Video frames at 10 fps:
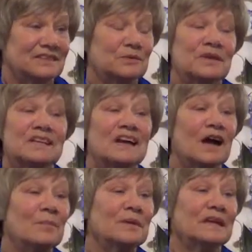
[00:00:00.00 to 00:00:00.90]
You can
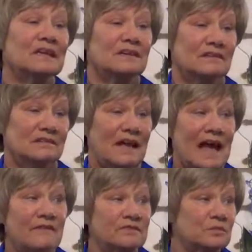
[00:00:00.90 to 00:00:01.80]
come here
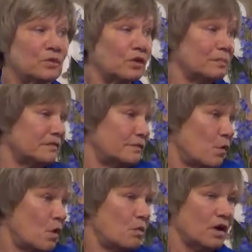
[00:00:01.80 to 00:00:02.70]
after work,
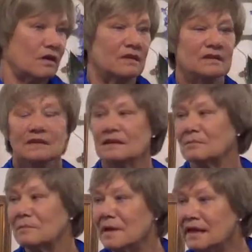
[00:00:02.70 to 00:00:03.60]
before work,
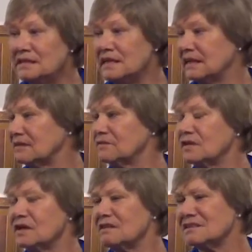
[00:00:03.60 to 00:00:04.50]
meditate in
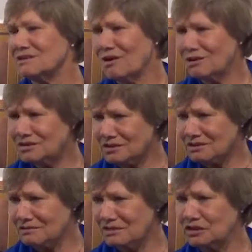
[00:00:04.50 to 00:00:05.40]
front of this
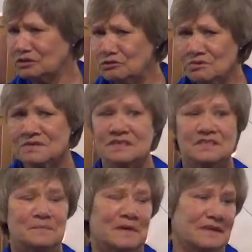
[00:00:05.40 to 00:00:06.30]
altar. Use this
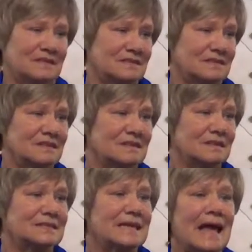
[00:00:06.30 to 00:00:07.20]
space.
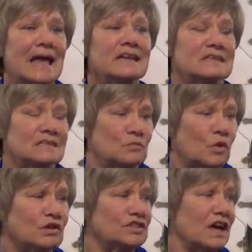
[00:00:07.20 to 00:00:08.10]
Attend
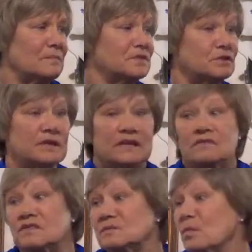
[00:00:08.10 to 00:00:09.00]
workshops. You're here
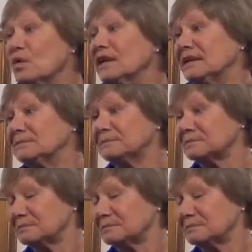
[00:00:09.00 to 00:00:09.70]
this morning.